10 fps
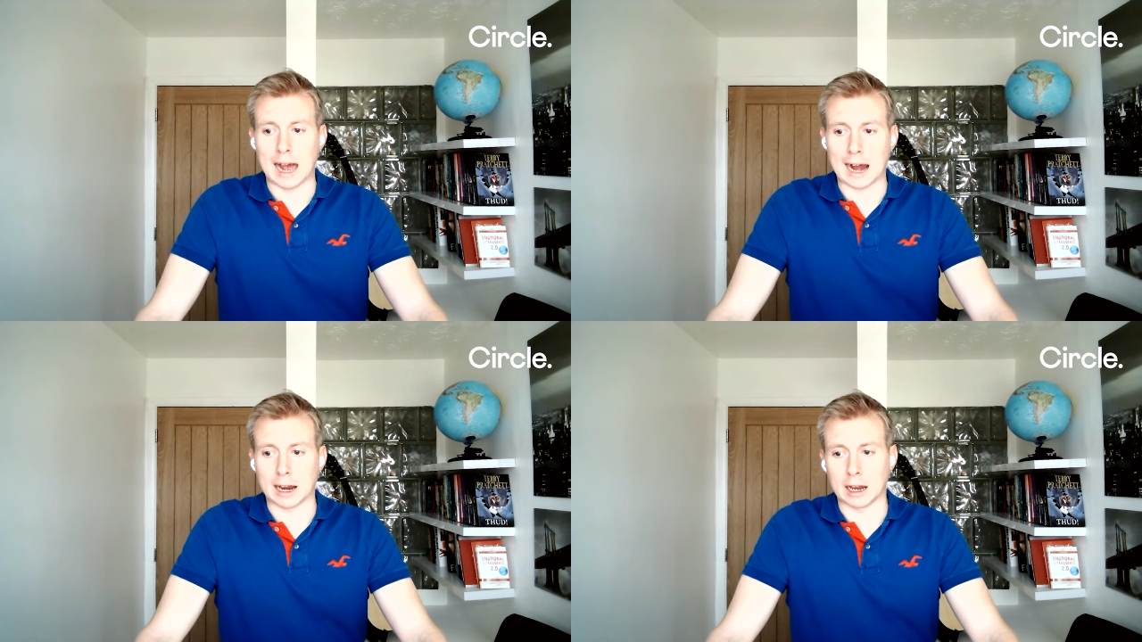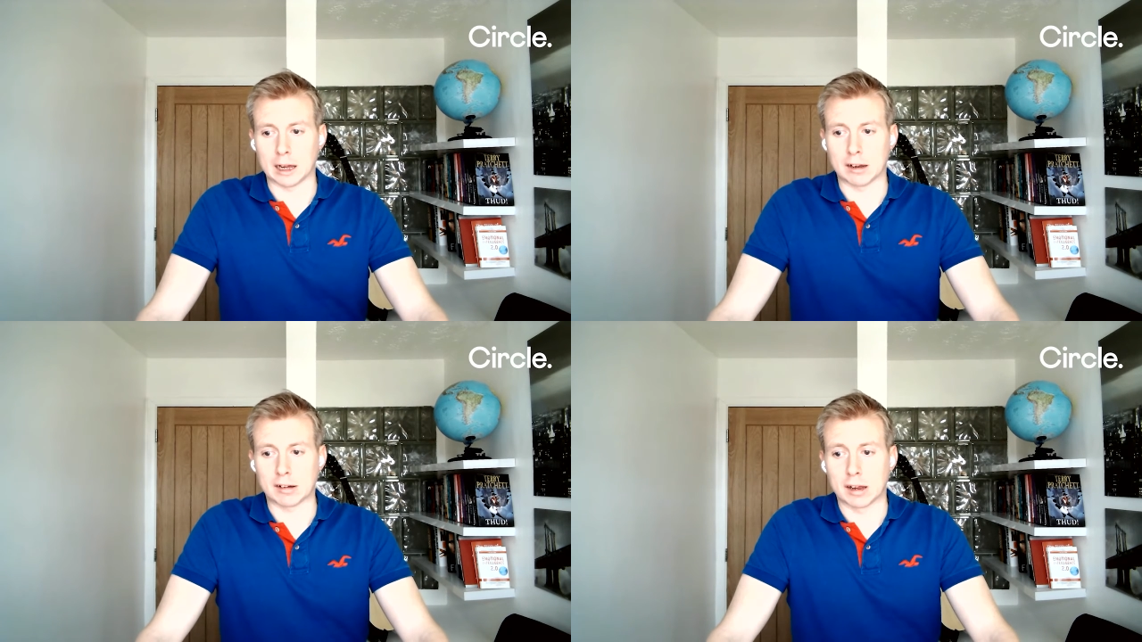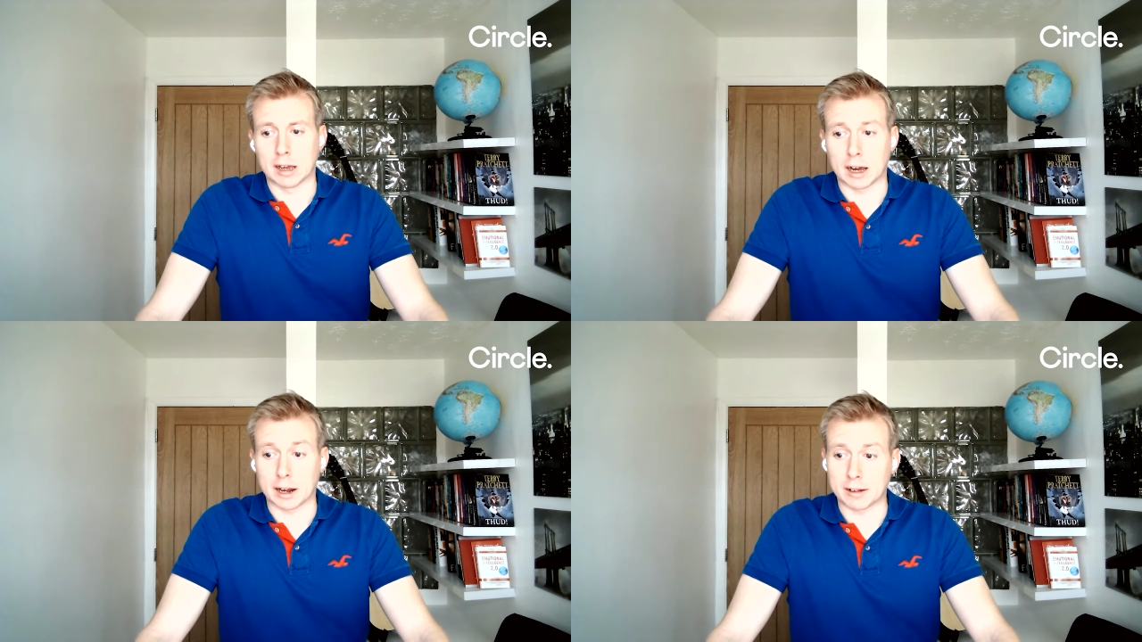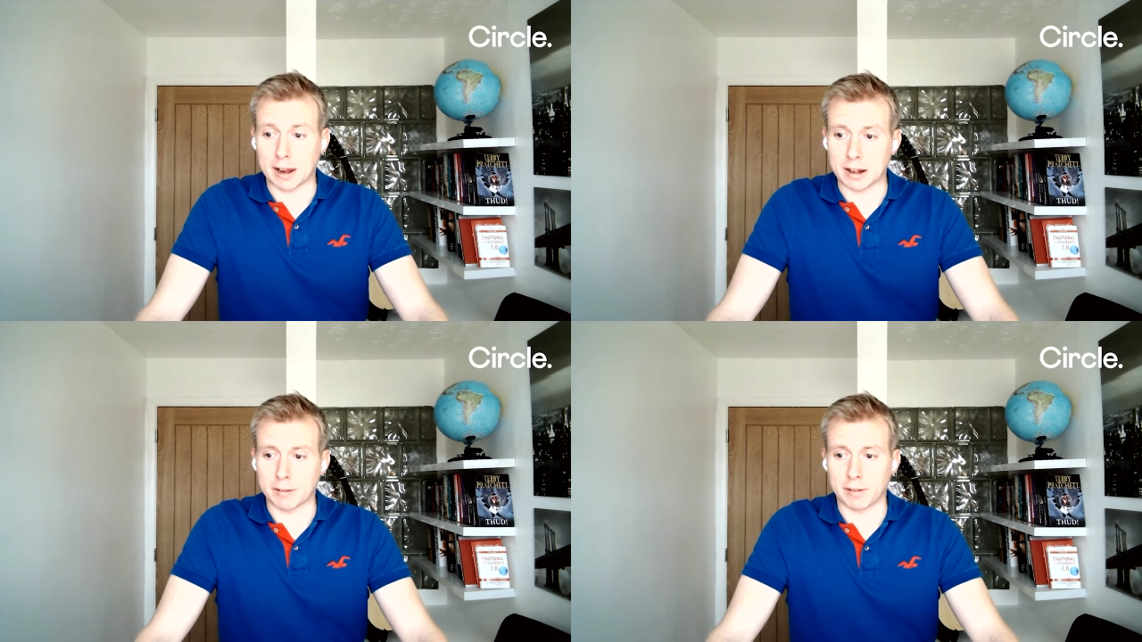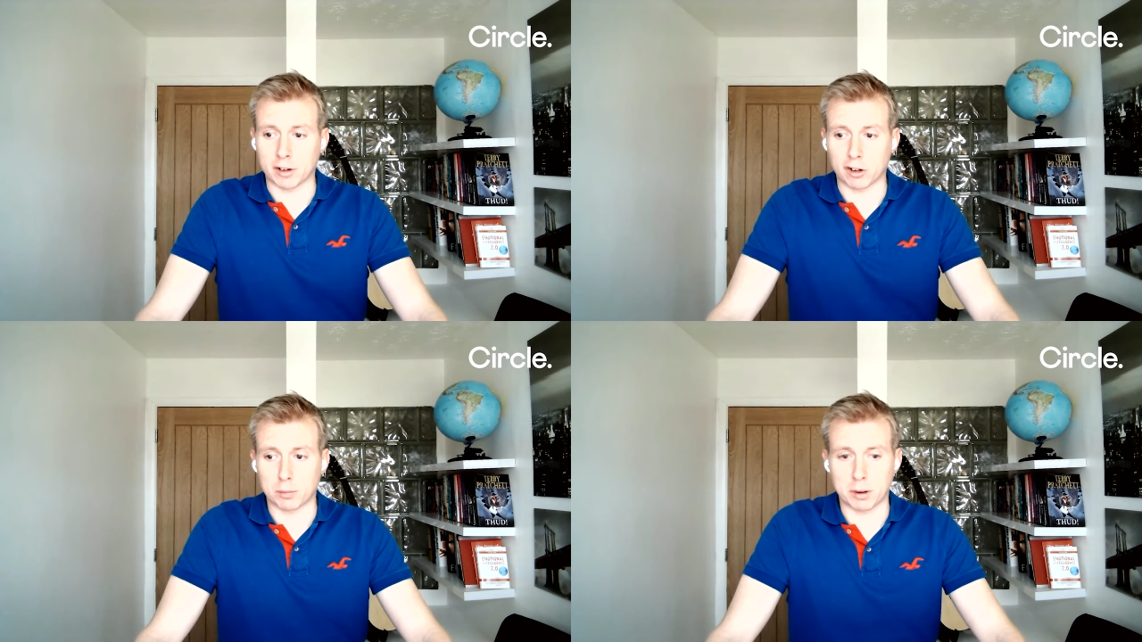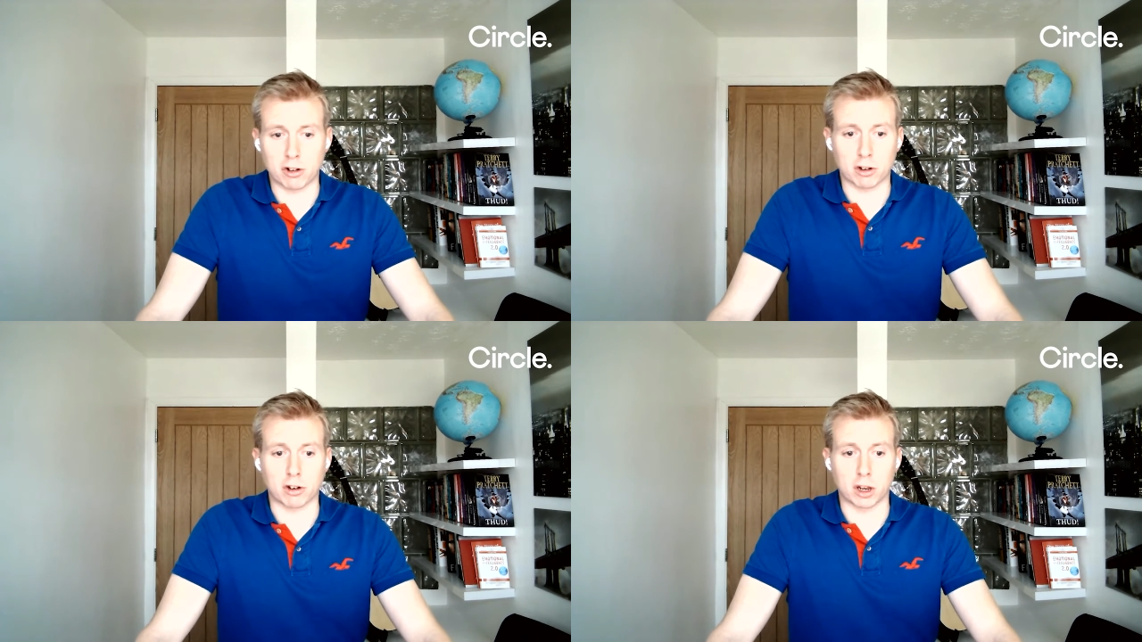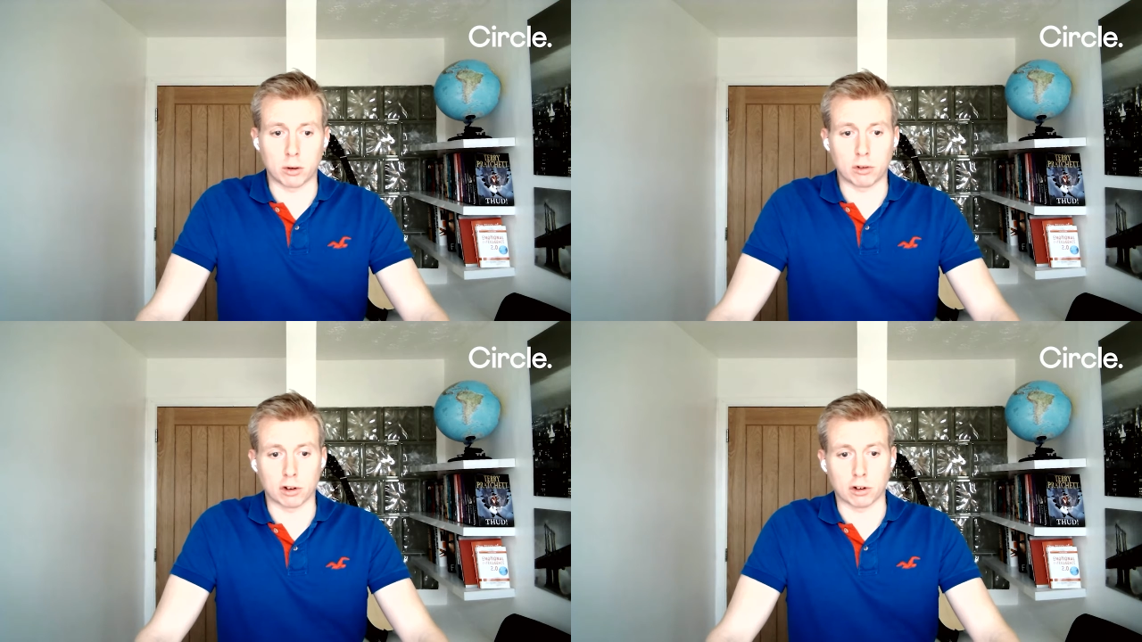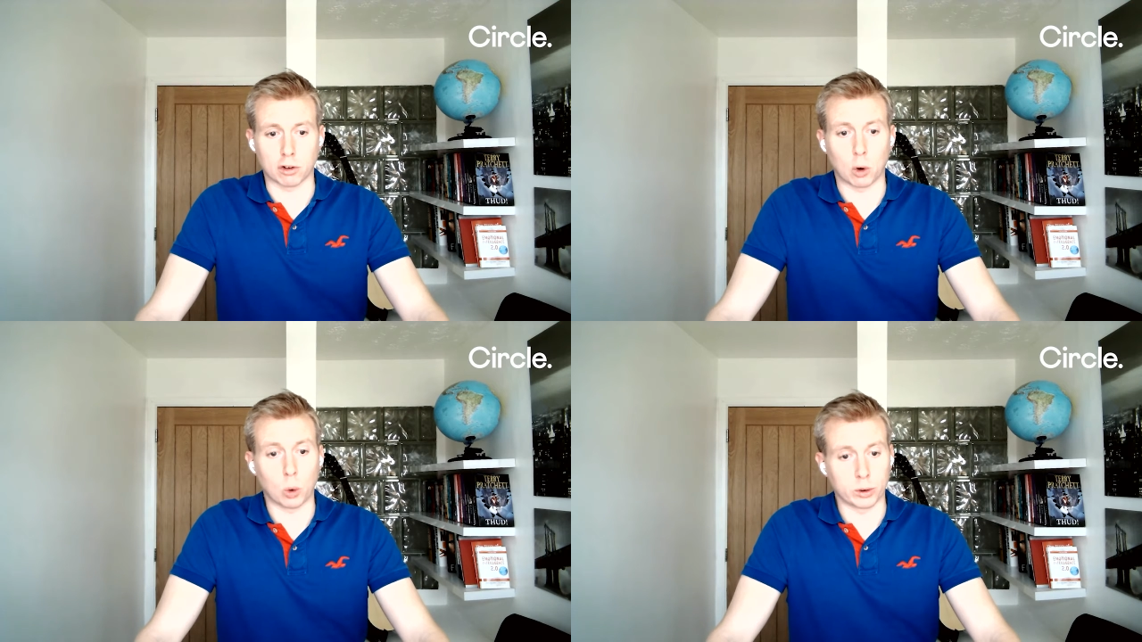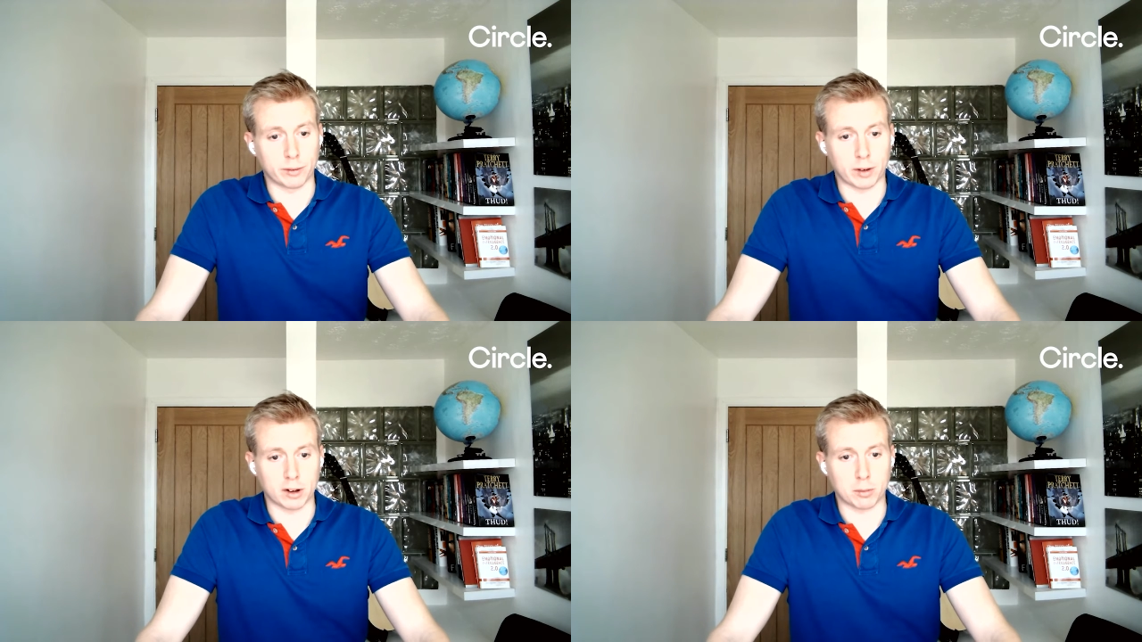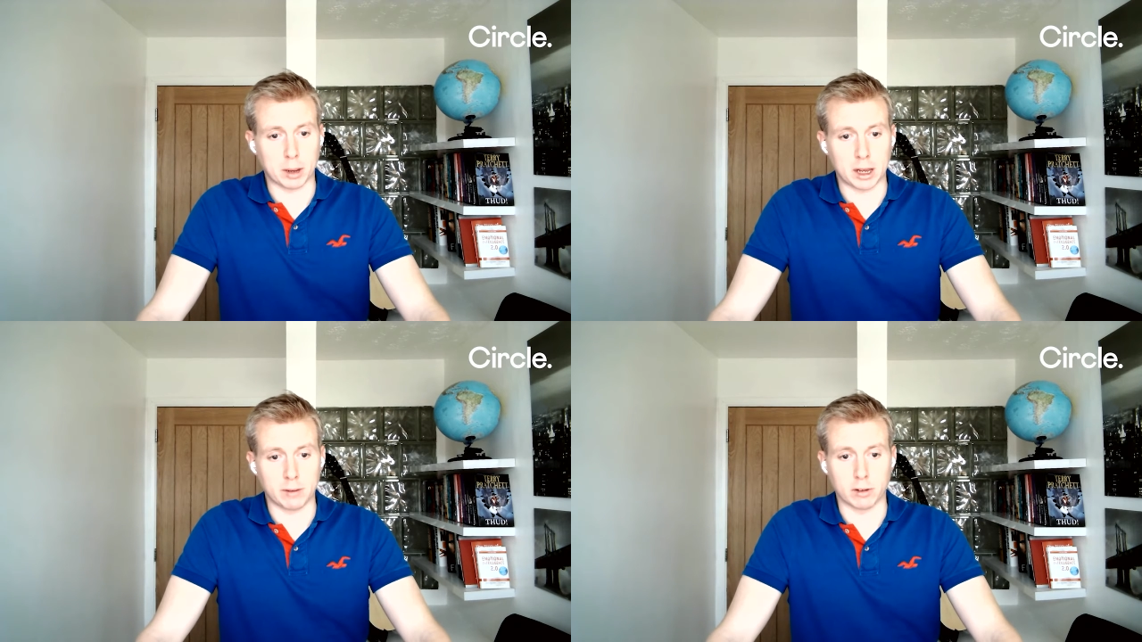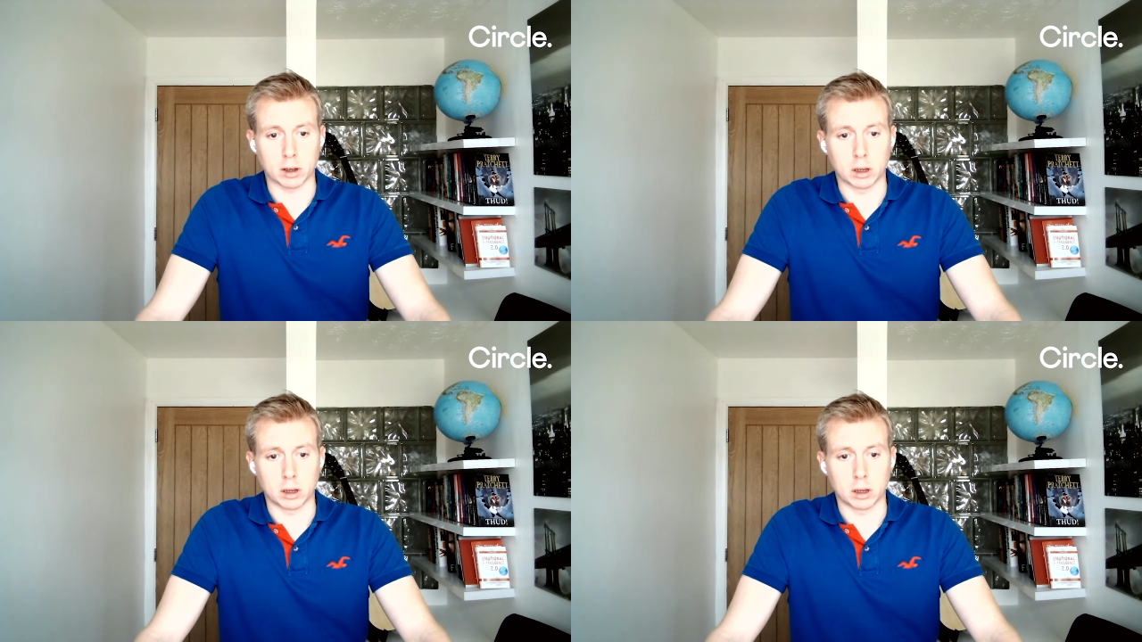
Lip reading: analyse and identify suspicious users or device behaviour.